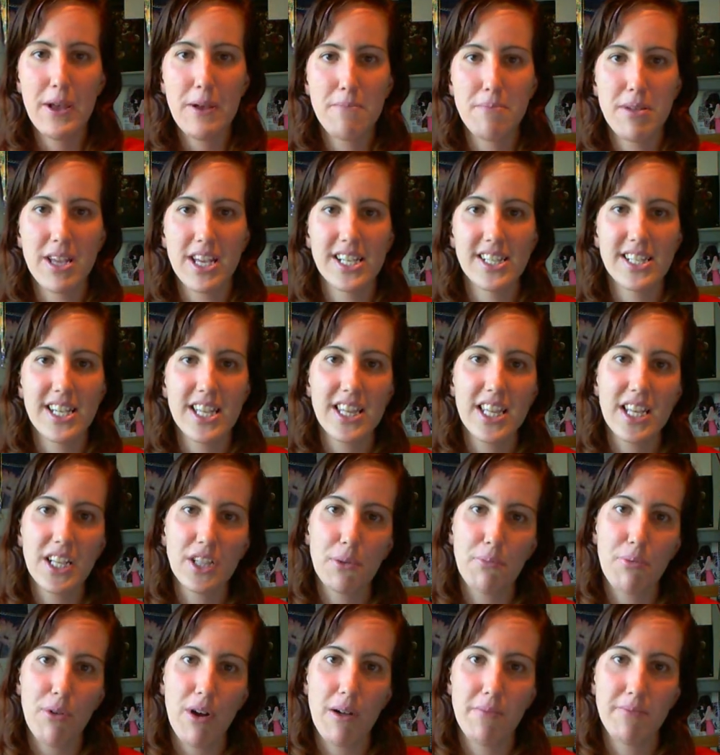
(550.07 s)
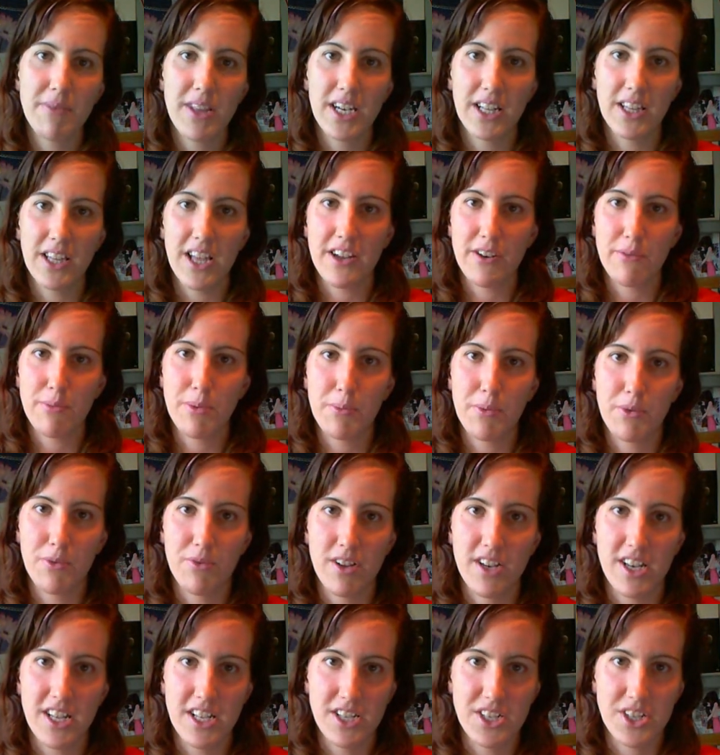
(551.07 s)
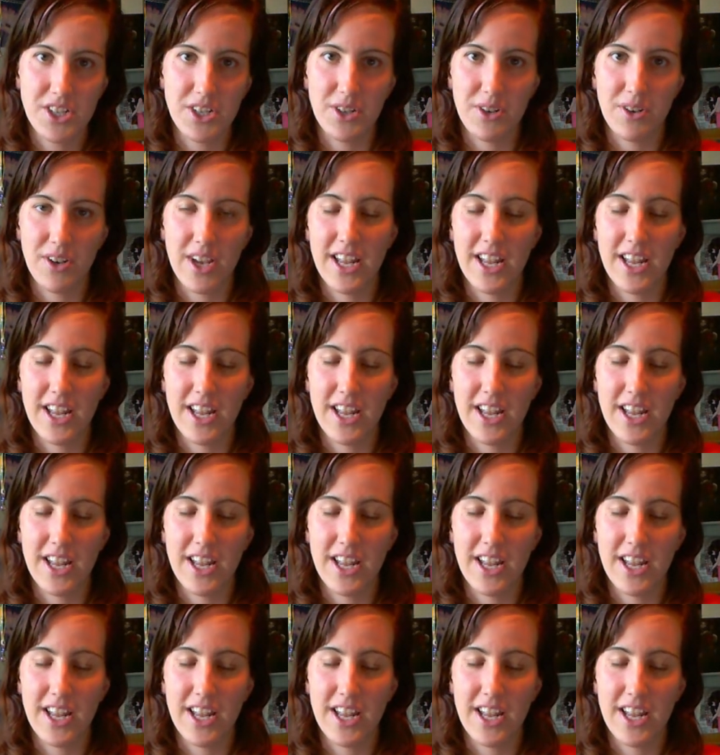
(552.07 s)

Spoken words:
Because I think the problem that a lot of people run into,